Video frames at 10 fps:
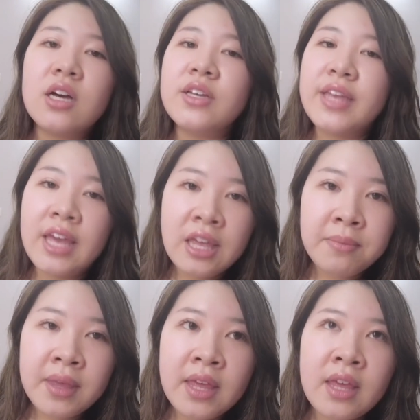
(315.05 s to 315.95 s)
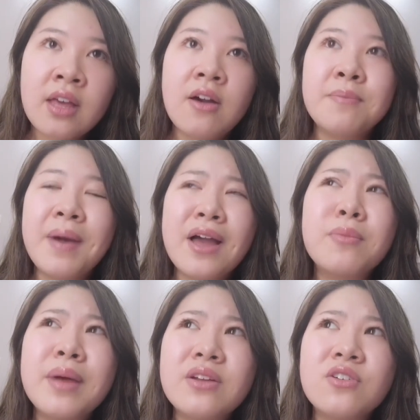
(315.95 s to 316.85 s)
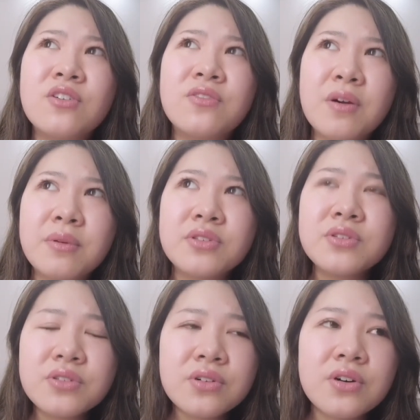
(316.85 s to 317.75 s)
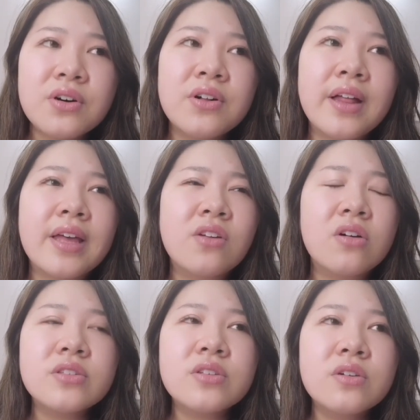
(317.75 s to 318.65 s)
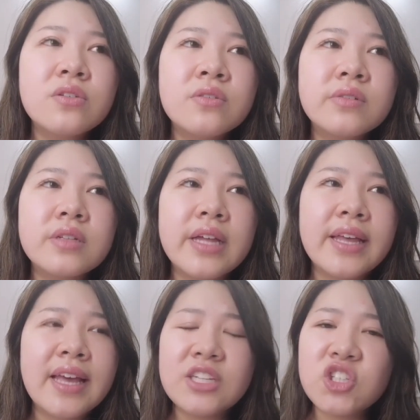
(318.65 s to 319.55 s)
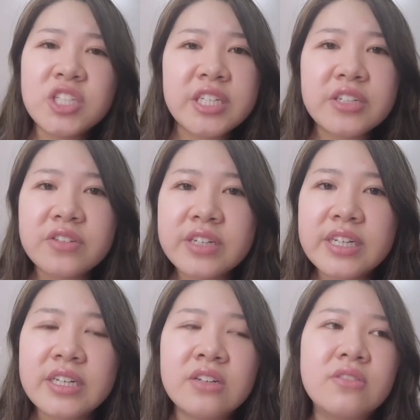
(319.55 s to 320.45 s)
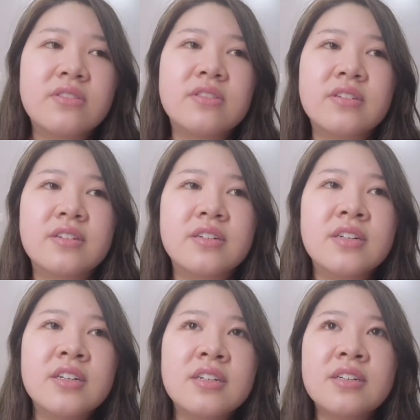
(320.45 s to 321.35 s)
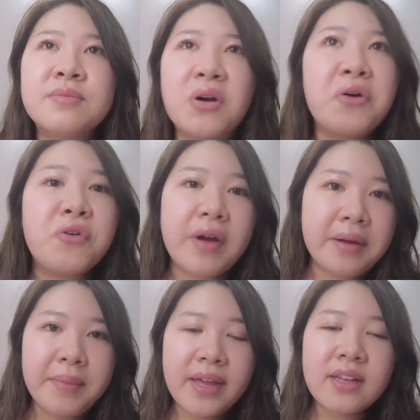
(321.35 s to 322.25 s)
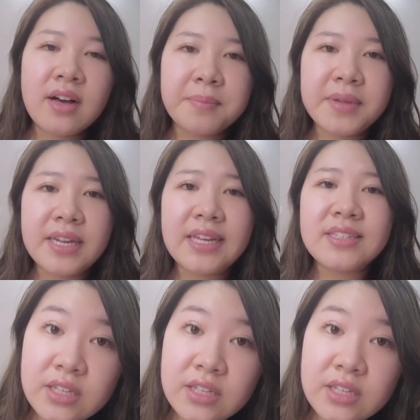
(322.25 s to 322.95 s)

gaming, biomedical, pharmaceutical, and also like engineering or programming companies.